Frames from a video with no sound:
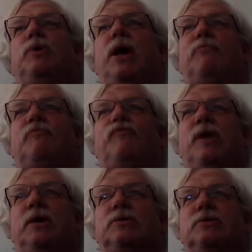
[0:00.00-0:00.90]
we have a
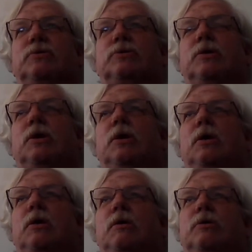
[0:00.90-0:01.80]
flattened
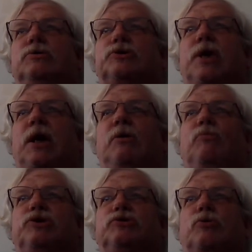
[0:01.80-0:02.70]
scale
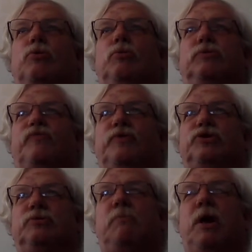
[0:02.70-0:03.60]
which is called the
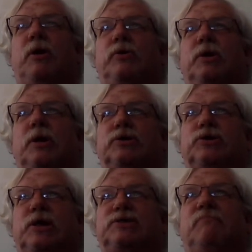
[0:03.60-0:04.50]
Phrygian mode.
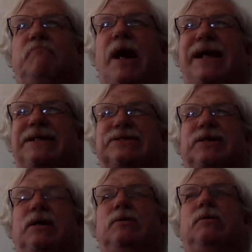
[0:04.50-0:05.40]
So that's a minor
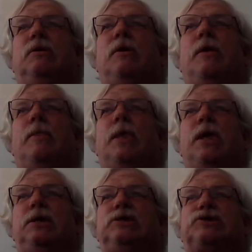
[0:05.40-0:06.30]
scale.
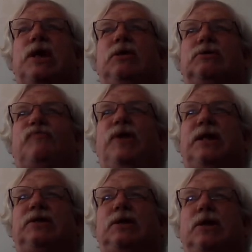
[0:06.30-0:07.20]
Any scale that's
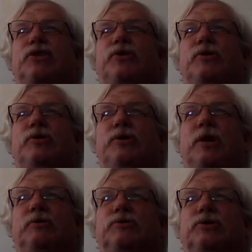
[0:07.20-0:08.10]
flattening the third
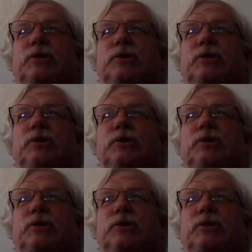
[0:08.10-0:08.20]
note